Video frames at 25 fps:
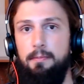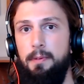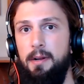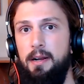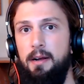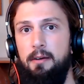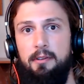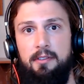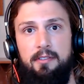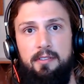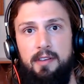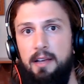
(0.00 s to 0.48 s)
but
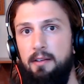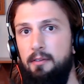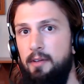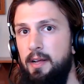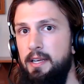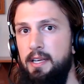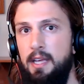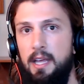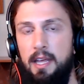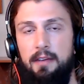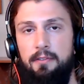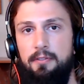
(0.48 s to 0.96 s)
I would say
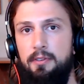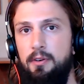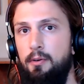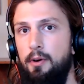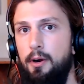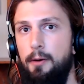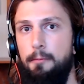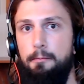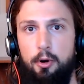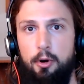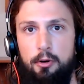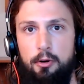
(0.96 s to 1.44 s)
like if you
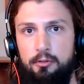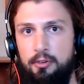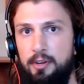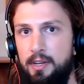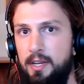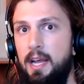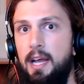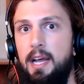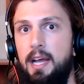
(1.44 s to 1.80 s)
are approaching